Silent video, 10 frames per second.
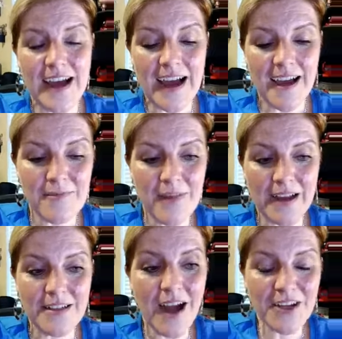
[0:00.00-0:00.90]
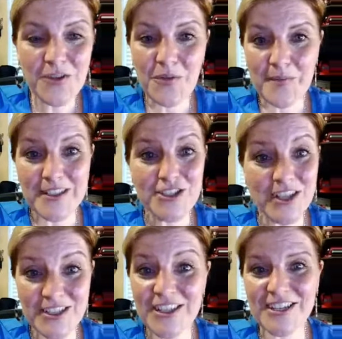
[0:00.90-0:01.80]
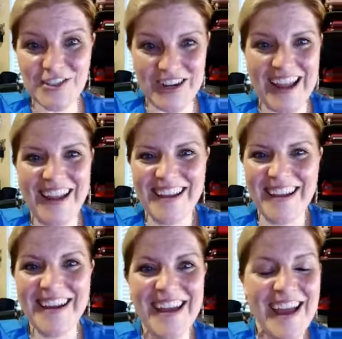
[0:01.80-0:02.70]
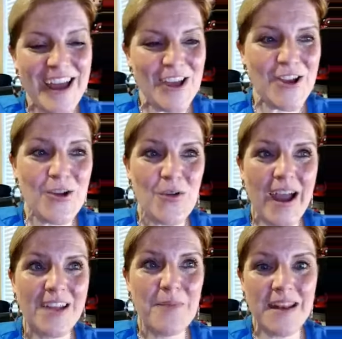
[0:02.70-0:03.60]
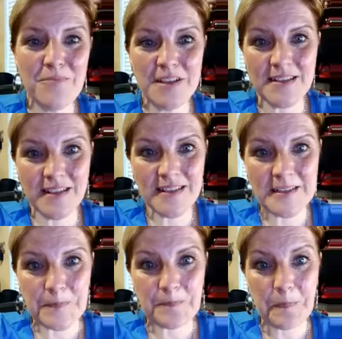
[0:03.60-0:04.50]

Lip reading: I talked to a woman just yesterday who had been in business,